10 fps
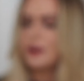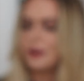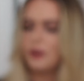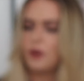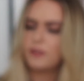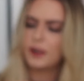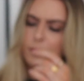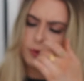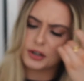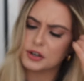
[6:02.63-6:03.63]
done a lot of
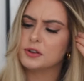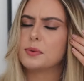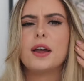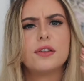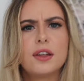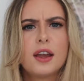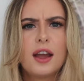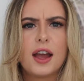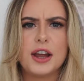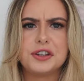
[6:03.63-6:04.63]
collaborations with
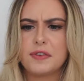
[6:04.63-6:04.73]
Edge